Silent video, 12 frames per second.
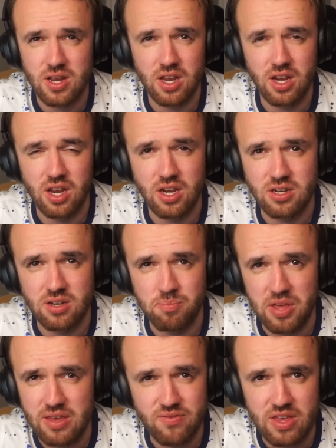in
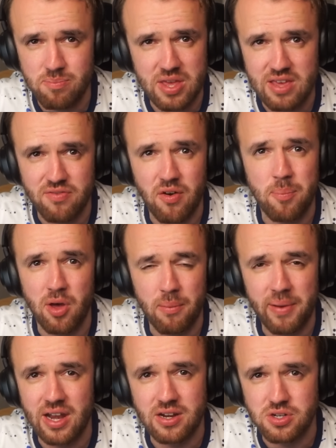PvP Football
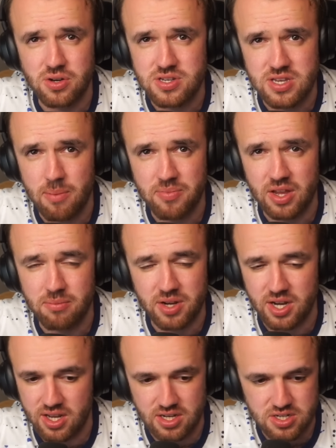Manager or something,
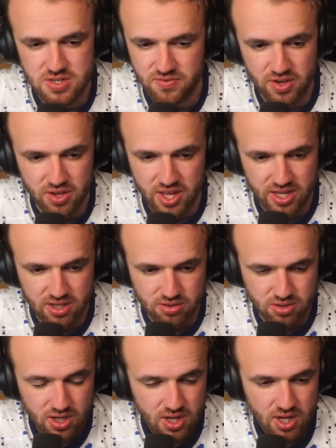but it can just feel like you're